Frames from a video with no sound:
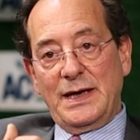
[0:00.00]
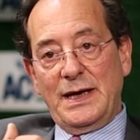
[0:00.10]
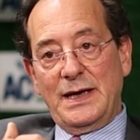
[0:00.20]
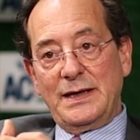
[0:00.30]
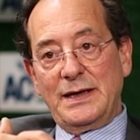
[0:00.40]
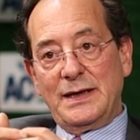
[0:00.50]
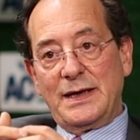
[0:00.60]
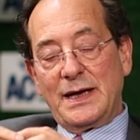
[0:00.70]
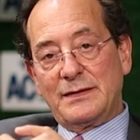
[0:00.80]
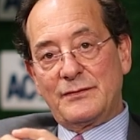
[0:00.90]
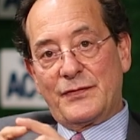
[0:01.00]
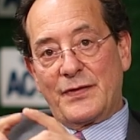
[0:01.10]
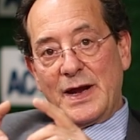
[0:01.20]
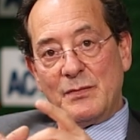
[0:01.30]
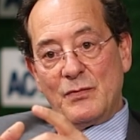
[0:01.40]
and in that
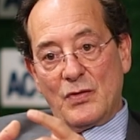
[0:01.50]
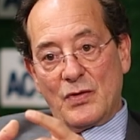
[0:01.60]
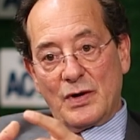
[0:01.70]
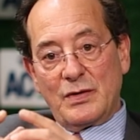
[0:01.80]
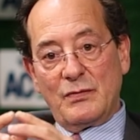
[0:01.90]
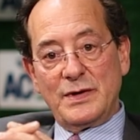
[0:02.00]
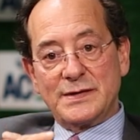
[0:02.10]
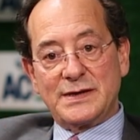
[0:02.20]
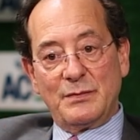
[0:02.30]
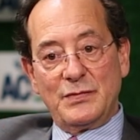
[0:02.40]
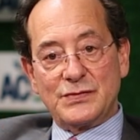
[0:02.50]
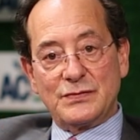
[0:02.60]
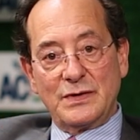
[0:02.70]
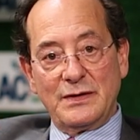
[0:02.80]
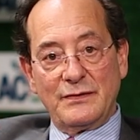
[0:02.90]
framework we established
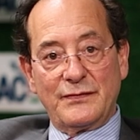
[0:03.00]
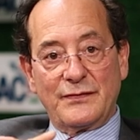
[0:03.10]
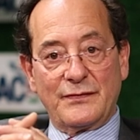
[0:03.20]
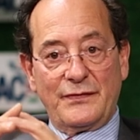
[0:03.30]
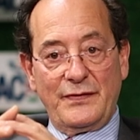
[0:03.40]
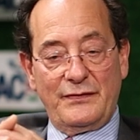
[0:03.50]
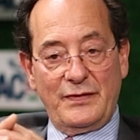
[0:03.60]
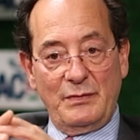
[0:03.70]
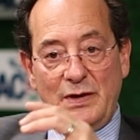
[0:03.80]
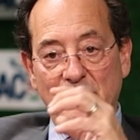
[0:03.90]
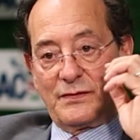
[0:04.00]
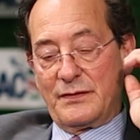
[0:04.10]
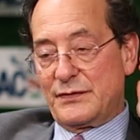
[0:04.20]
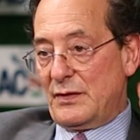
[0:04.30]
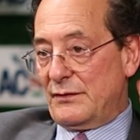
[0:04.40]
to give 50 million
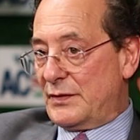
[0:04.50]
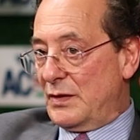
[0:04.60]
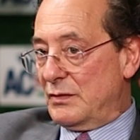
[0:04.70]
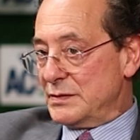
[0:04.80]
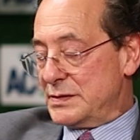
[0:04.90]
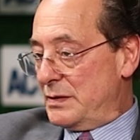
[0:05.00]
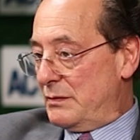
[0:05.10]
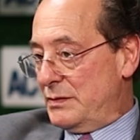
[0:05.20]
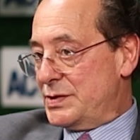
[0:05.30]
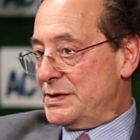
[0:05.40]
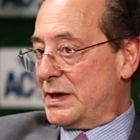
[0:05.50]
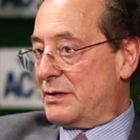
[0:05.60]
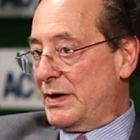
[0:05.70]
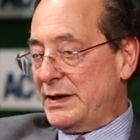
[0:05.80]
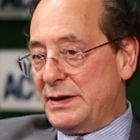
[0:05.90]
of soft loans, which is a
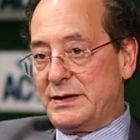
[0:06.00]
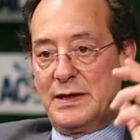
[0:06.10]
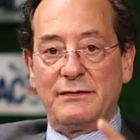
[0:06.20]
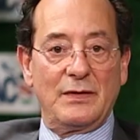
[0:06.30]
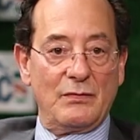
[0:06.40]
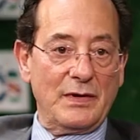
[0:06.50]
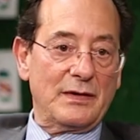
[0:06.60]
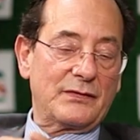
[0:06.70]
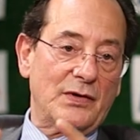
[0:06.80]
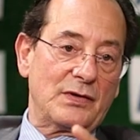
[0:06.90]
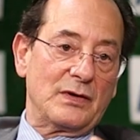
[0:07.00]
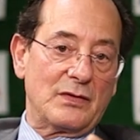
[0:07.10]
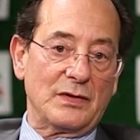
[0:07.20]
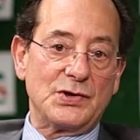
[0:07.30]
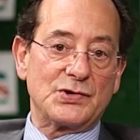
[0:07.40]
credit given with certain
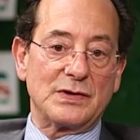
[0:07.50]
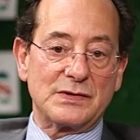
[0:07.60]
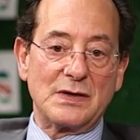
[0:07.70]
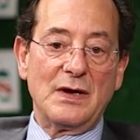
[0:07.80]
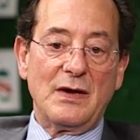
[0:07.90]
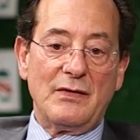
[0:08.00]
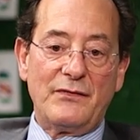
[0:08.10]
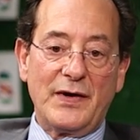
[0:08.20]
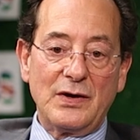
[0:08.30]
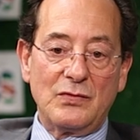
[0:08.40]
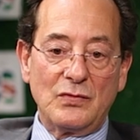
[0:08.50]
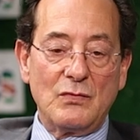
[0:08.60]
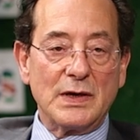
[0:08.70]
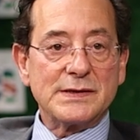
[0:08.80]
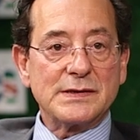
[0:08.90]
conditions, very good
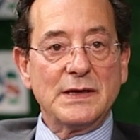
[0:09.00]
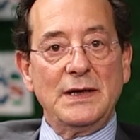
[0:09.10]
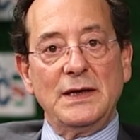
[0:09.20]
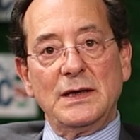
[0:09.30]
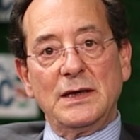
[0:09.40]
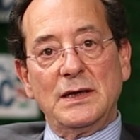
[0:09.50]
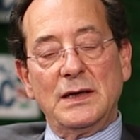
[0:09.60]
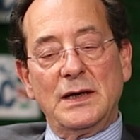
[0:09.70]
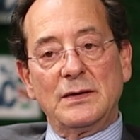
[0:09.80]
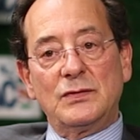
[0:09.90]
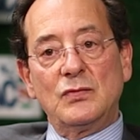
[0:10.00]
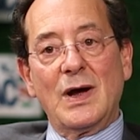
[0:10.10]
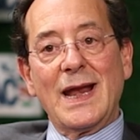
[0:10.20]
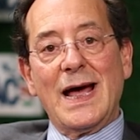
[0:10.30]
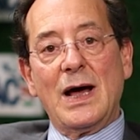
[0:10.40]
ones, to
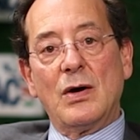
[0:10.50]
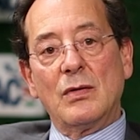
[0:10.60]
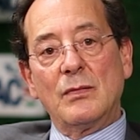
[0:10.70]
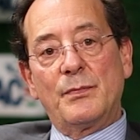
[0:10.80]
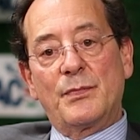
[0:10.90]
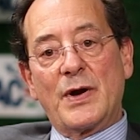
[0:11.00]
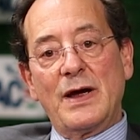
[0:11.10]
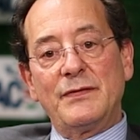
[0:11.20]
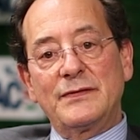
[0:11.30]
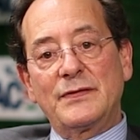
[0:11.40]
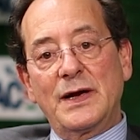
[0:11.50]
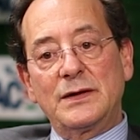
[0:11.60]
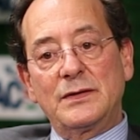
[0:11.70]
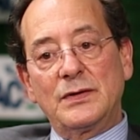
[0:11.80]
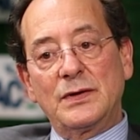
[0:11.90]
allow private
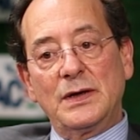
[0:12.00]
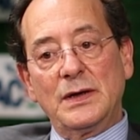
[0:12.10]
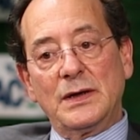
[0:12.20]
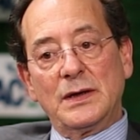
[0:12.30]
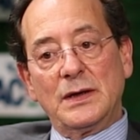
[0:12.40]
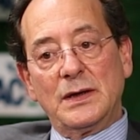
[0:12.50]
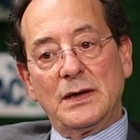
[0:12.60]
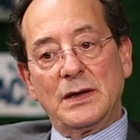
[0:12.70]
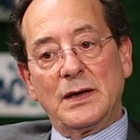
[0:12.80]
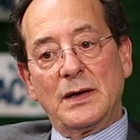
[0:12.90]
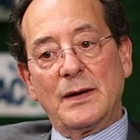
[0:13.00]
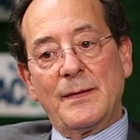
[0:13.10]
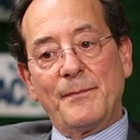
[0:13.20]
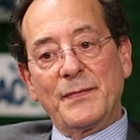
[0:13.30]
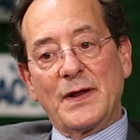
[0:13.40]
sector
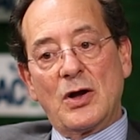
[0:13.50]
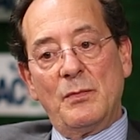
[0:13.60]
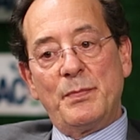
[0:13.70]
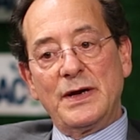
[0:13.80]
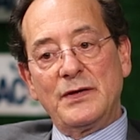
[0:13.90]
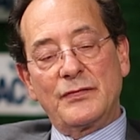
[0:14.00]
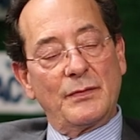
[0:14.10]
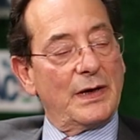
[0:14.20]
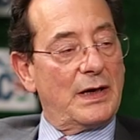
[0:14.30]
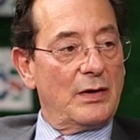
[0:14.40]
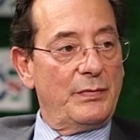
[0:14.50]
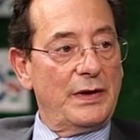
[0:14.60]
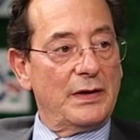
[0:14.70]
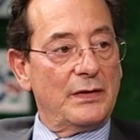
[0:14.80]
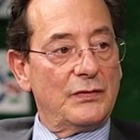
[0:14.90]
companies from the
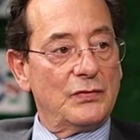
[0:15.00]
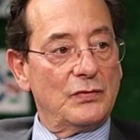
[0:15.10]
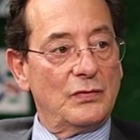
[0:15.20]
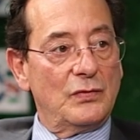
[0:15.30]
Caribbean to